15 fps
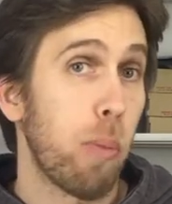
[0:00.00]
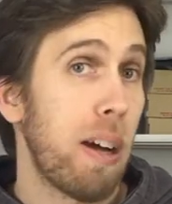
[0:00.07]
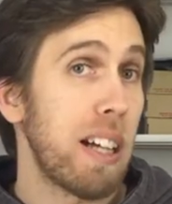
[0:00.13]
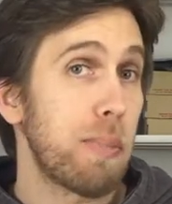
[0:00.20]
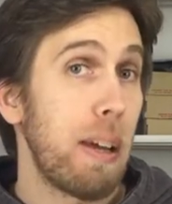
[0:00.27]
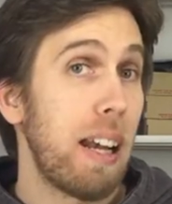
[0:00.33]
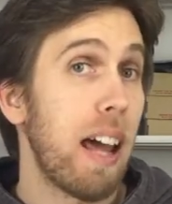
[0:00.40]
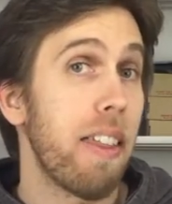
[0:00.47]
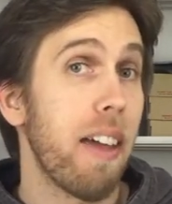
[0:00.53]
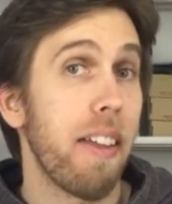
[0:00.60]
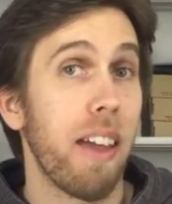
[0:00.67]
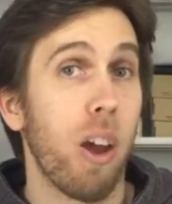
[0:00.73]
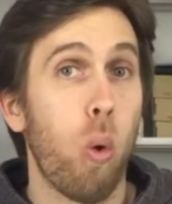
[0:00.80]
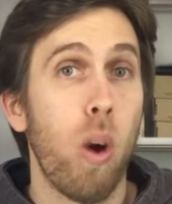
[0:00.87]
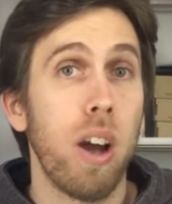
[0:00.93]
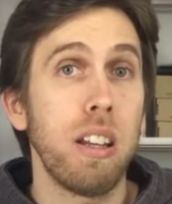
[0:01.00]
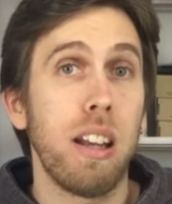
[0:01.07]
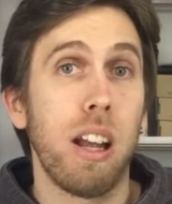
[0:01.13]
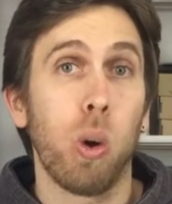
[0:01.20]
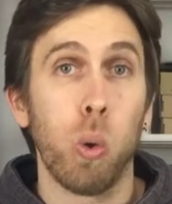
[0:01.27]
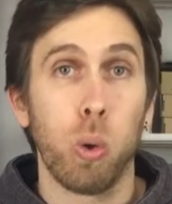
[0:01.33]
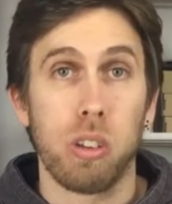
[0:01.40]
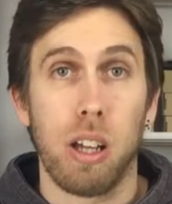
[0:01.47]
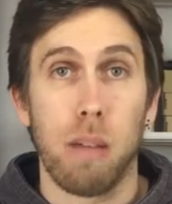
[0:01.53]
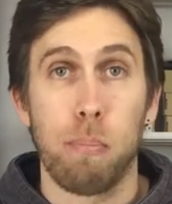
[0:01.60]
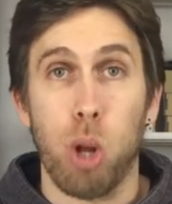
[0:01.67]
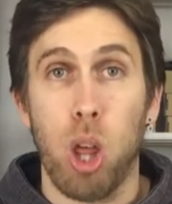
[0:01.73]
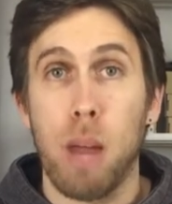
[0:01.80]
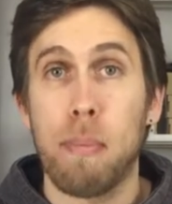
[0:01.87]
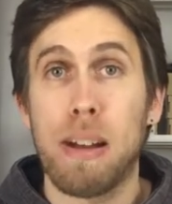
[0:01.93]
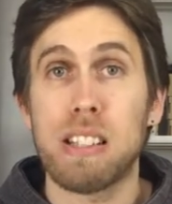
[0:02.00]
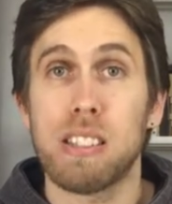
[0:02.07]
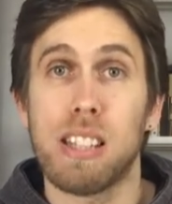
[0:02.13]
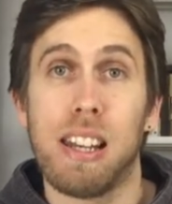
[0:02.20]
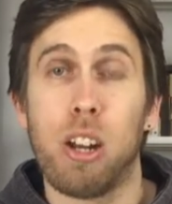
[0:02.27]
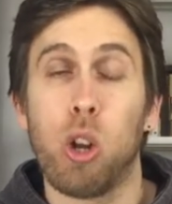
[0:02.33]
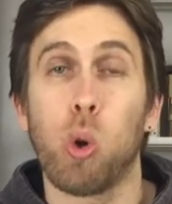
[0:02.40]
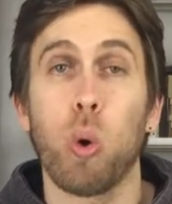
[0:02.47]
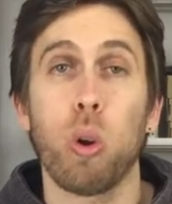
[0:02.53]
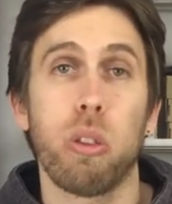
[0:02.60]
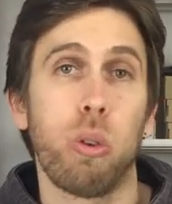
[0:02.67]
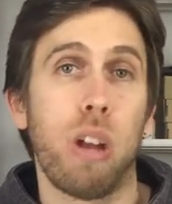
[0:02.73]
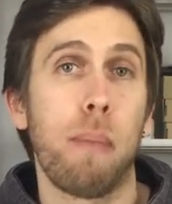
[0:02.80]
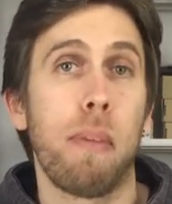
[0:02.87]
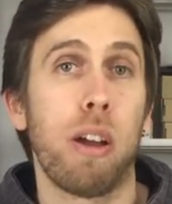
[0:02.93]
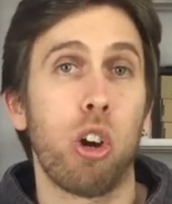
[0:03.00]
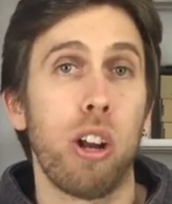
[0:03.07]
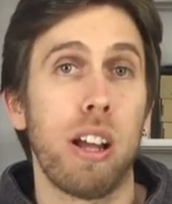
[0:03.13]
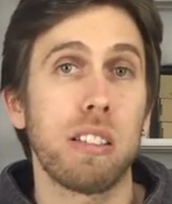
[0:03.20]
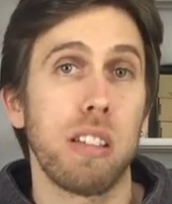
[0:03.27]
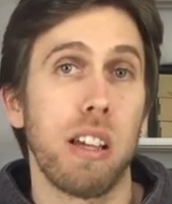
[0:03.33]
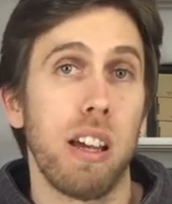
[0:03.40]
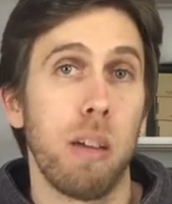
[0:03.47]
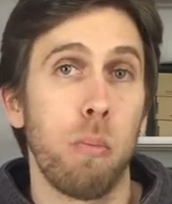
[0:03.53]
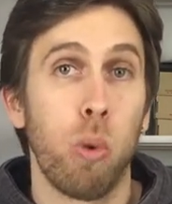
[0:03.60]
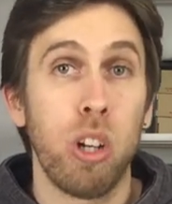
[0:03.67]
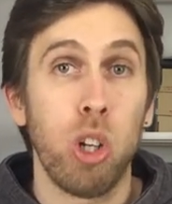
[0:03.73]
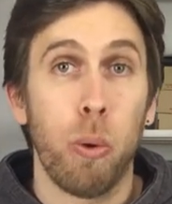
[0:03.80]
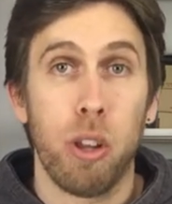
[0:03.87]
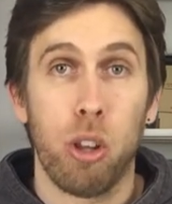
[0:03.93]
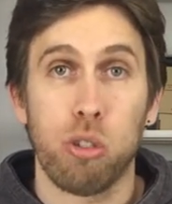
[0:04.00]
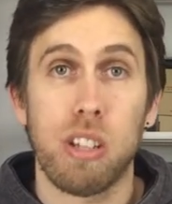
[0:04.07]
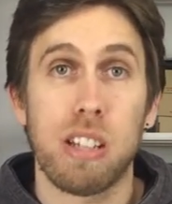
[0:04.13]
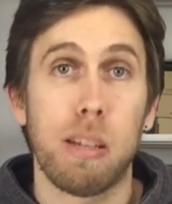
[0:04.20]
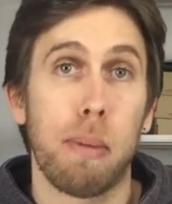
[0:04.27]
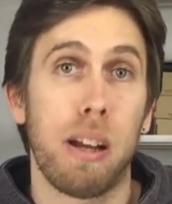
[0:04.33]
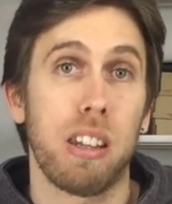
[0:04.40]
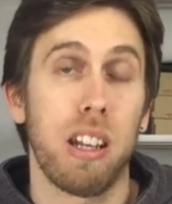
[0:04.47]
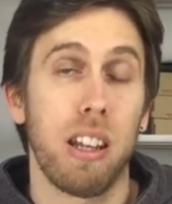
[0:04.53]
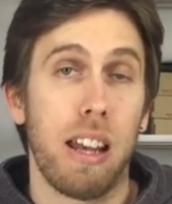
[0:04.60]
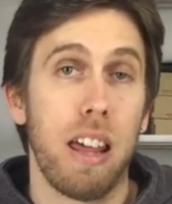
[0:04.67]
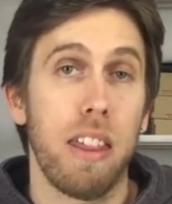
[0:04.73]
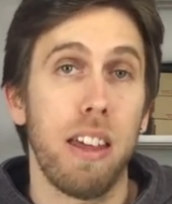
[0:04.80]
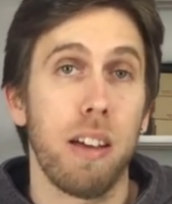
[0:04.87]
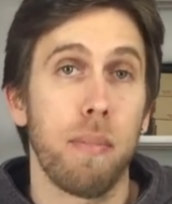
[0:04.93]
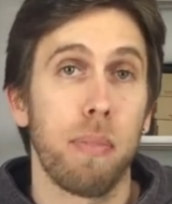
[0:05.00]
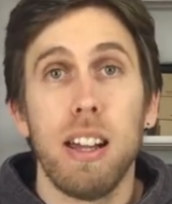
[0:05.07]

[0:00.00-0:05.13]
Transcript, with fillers: Tomas is Juan's idea and he likes it, but he also got a few updates and improvements for it.